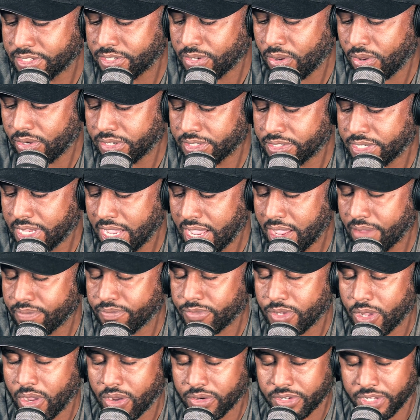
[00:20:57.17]
this all the
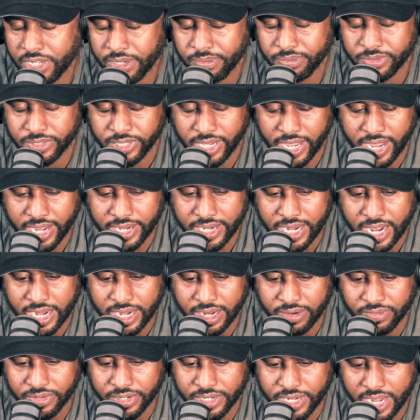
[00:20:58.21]
time, y'all keep saying
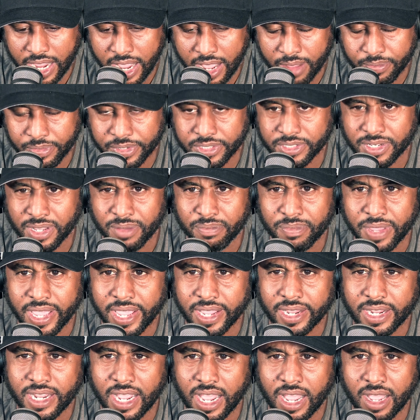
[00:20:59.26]
not every cop is a
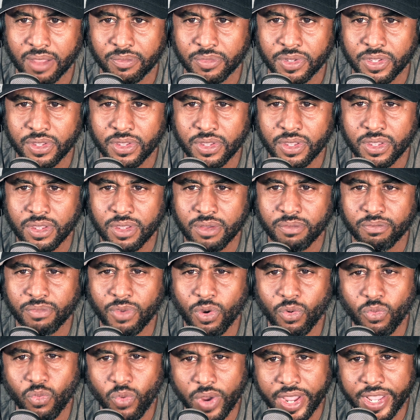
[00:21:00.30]
bad cop.
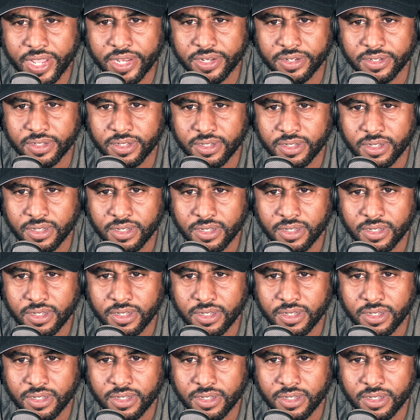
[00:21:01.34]
But when